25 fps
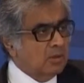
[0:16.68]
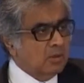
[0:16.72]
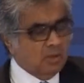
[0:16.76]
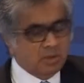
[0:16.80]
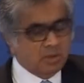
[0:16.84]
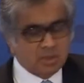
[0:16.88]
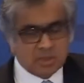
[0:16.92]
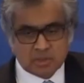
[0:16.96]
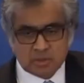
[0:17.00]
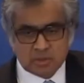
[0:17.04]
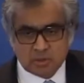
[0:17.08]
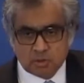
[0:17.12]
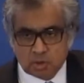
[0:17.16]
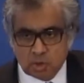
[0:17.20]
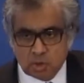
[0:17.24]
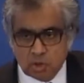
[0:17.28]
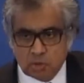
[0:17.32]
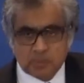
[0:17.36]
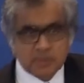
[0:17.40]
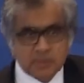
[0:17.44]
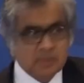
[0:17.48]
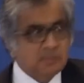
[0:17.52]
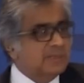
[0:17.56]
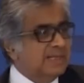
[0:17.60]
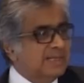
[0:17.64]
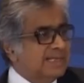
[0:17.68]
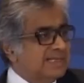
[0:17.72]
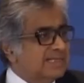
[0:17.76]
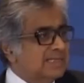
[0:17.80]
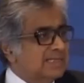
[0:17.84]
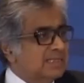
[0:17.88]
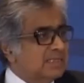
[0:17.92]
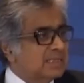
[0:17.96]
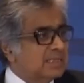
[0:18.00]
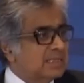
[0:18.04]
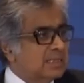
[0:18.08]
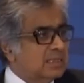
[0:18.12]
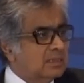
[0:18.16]
on a global
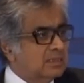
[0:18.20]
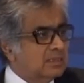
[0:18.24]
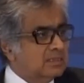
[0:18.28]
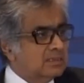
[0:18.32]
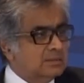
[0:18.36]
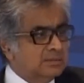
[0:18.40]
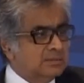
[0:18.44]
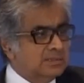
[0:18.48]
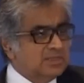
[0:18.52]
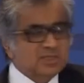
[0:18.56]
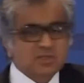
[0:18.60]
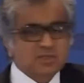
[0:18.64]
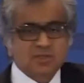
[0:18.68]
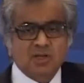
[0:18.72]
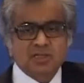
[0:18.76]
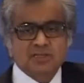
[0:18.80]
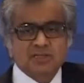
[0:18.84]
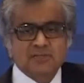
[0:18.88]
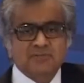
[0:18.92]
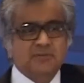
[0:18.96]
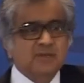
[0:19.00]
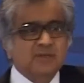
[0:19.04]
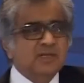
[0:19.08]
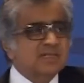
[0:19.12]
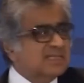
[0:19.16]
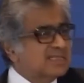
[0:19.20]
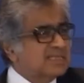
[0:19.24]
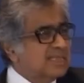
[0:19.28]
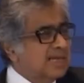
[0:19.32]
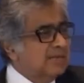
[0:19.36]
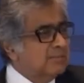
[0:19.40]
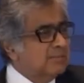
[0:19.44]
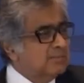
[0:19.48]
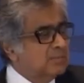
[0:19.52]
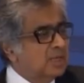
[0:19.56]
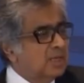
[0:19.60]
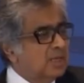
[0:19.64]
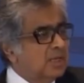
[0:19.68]
basis. This is not the first
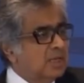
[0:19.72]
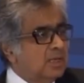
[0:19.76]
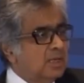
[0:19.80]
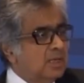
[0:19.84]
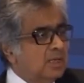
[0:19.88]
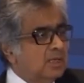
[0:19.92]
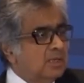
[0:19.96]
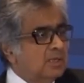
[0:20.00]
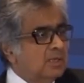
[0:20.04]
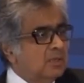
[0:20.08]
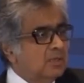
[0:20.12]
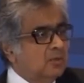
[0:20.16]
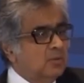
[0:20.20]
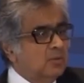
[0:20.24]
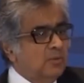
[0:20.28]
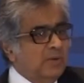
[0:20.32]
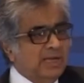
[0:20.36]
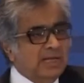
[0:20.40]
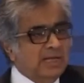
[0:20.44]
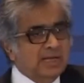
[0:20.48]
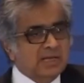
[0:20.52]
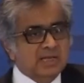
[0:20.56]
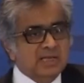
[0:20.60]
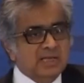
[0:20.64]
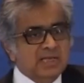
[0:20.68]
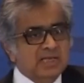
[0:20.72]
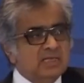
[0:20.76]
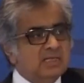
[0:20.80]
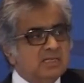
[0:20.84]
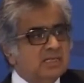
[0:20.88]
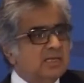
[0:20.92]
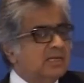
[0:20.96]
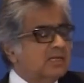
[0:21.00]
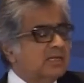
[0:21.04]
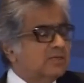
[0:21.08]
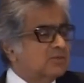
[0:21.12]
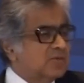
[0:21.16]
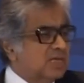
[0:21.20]
time where
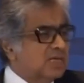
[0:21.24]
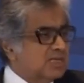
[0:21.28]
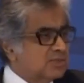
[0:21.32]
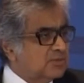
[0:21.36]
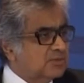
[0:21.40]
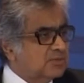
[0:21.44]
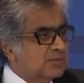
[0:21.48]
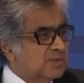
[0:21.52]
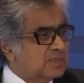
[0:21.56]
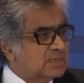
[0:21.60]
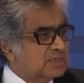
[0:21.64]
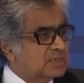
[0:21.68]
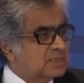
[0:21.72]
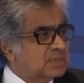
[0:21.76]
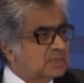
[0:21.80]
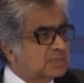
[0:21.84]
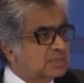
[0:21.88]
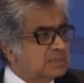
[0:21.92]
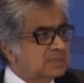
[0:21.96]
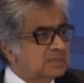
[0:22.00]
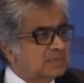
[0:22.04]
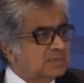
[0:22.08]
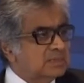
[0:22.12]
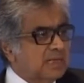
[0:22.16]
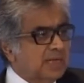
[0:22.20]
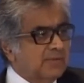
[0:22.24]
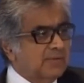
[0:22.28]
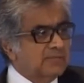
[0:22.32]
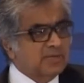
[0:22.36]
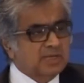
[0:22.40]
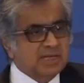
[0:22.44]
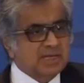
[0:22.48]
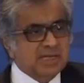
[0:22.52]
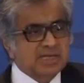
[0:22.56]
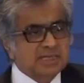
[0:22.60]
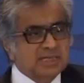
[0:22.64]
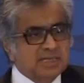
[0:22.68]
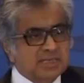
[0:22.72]
indirect transfers have
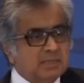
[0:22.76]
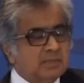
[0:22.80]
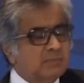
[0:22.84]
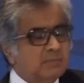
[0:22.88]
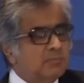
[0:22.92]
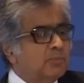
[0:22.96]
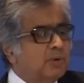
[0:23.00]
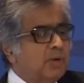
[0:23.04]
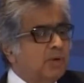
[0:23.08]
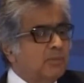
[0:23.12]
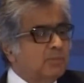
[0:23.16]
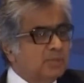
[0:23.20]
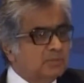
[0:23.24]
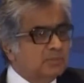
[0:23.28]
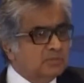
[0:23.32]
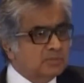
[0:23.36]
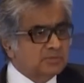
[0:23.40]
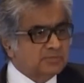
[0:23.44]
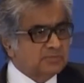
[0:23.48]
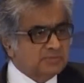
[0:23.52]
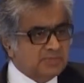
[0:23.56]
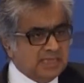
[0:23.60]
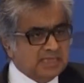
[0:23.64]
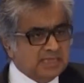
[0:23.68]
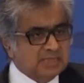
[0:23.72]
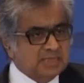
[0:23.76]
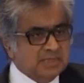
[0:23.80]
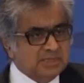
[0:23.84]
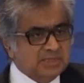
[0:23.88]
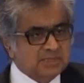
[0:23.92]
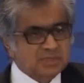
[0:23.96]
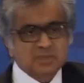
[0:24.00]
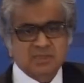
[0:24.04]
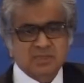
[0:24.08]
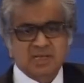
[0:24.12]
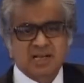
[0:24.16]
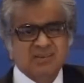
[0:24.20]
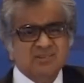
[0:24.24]
created problems of
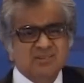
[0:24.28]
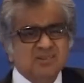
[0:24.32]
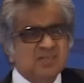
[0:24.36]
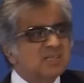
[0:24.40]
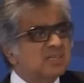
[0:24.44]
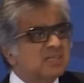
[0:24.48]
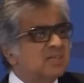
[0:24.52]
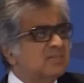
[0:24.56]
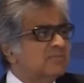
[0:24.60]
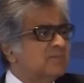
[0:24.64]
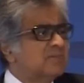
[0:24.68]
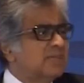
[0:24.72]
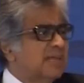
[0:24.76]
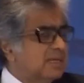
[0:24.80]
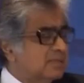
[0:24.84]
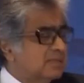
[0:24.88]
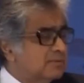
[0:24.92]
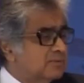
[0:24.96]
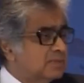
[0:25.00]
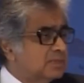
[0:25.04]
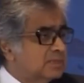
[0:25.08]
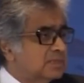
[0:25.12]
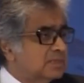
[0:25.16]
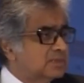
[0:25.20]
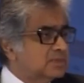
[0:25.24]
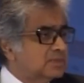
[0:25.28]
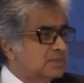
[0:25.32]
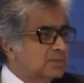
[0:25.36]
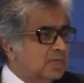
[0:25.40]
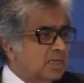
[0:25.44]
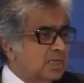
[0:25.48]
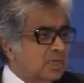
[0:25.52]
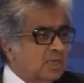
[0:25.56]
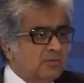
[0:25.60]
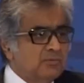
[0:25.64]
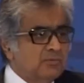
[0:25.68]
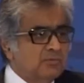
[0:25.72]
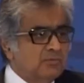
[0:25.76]
taxation. Countries have dealt with this
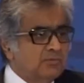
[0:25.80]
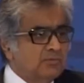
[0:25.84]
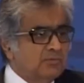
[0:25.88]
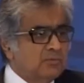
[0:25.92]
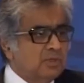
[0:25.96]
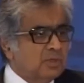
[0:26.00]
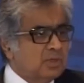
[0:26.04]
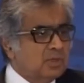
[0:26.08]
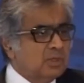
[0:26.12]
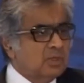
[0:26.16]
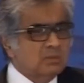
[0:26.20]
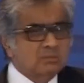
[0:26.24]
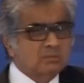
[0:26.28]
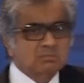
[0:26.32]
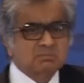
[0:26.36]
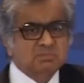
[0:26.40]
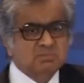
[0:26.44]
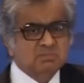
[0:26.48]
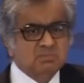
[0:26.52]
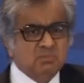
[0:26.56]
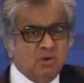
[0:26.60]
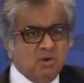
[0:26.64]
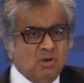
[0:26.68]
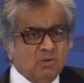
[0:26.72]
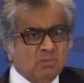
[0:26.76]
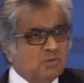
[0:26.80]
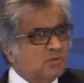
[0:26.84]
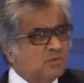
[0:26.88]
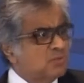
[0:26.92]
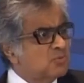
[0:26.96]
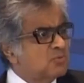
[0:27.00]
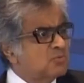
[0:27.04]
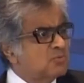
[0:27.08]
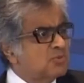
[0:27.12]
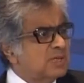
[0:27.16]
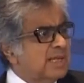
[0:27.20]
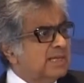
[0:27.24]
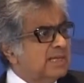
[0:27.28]
for
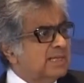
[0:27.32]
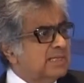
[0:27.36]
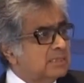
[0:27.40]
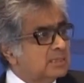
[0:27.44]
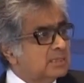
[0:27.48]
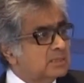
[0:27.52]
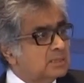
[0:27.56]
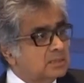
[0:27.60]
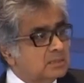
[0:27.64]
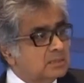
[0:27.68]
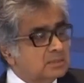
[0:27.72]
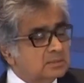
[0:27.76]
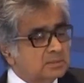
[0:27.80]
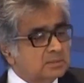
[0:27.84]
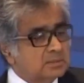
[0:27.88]
almost two decades